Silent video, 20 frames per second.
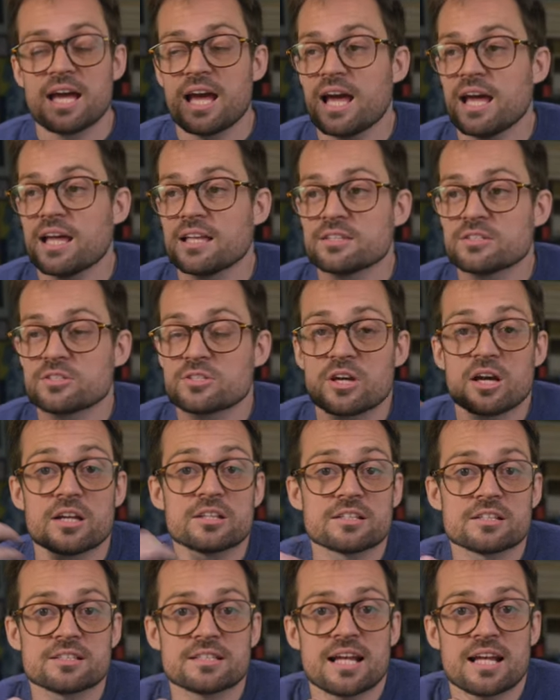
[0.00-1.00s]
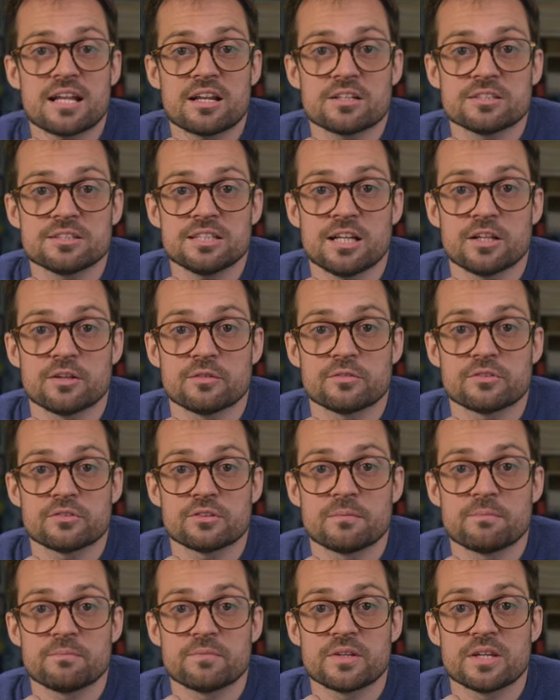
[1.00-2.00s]
and to understand
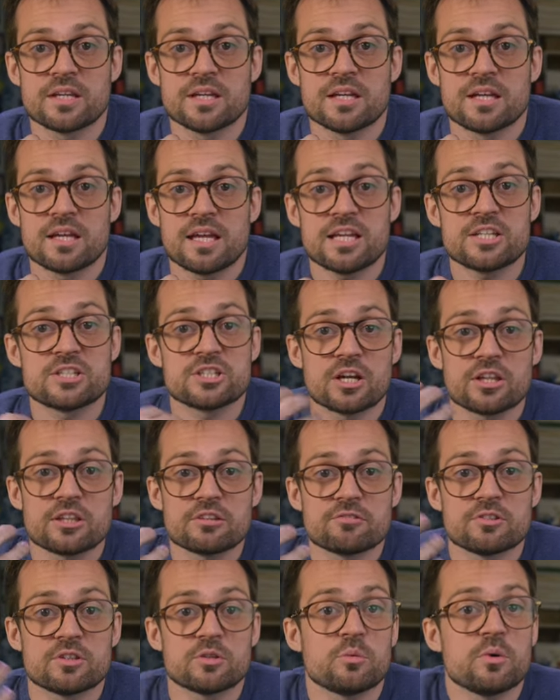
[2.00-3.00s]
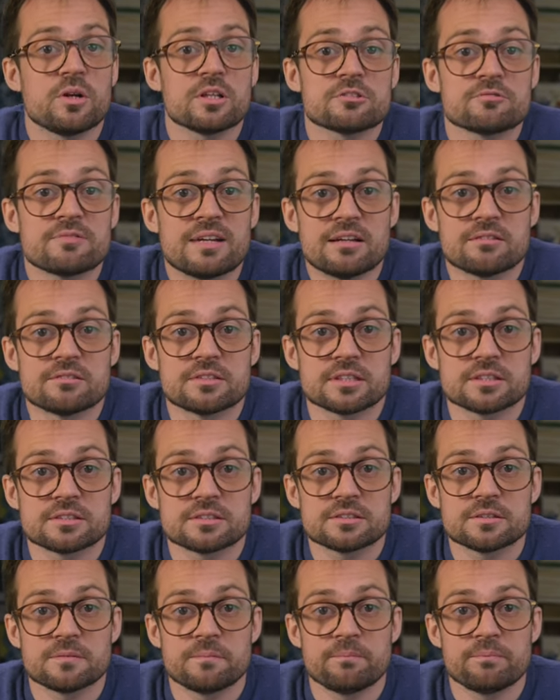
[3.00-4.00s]
ourselves, each other and the world around
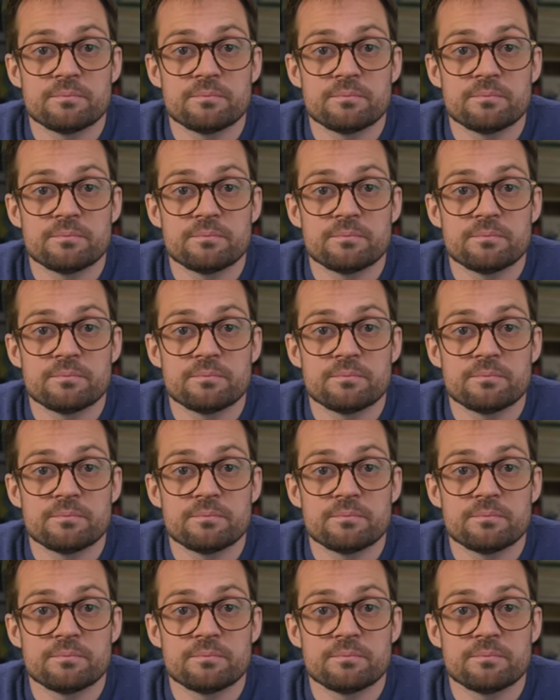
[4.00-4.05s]
us.